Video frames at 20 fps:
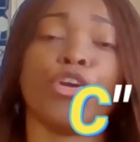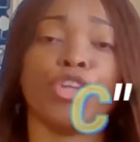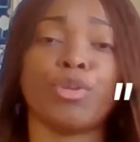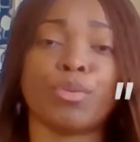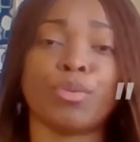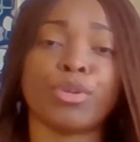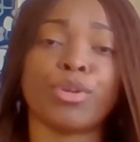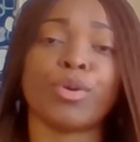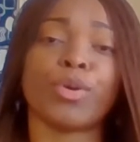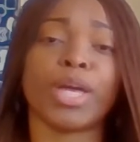you
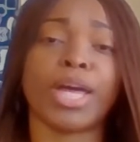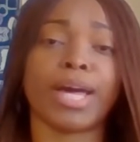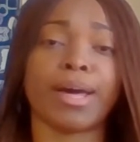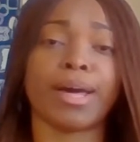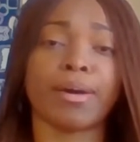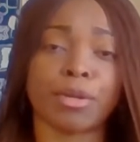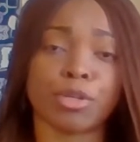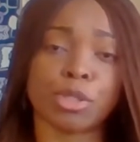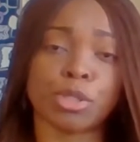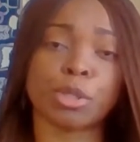will know
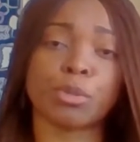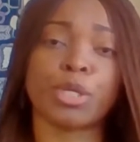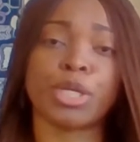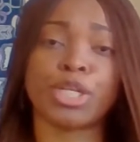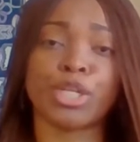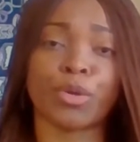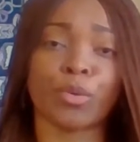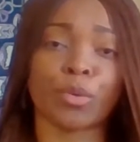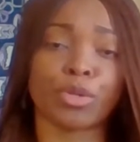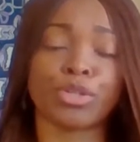how to
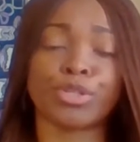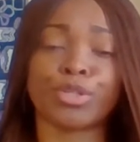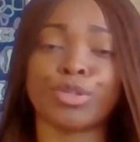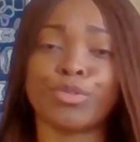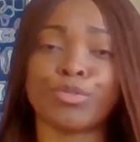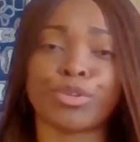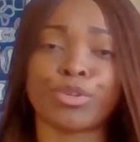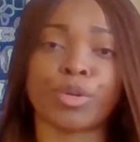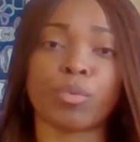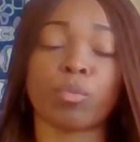treat your
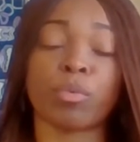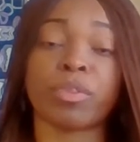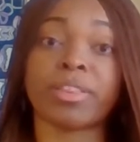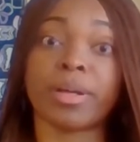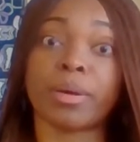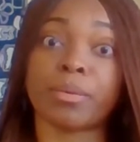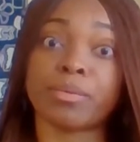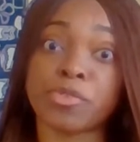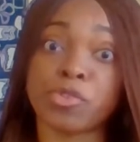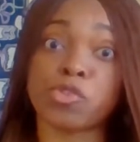children
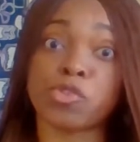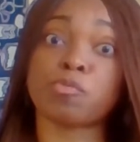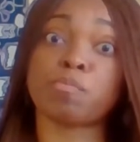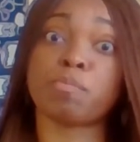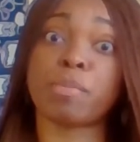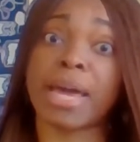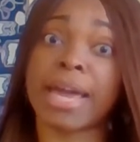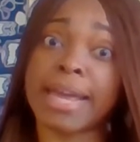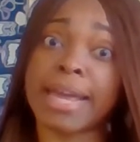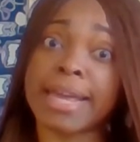without
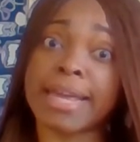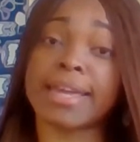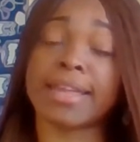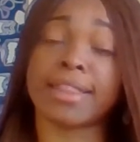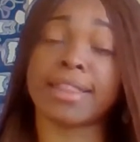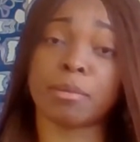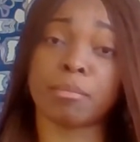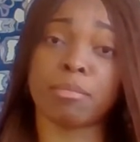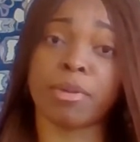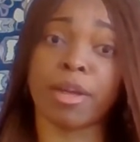
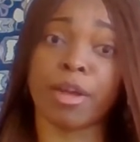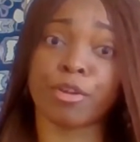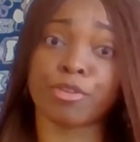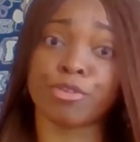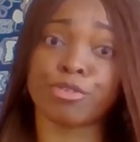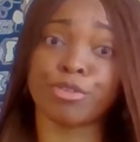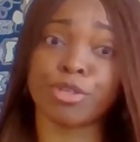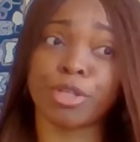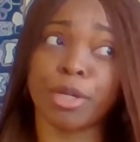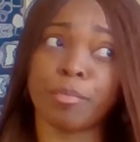spanking them,
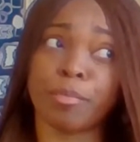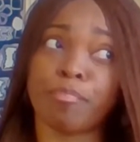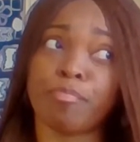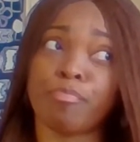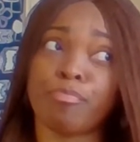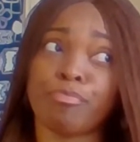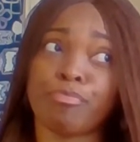actually.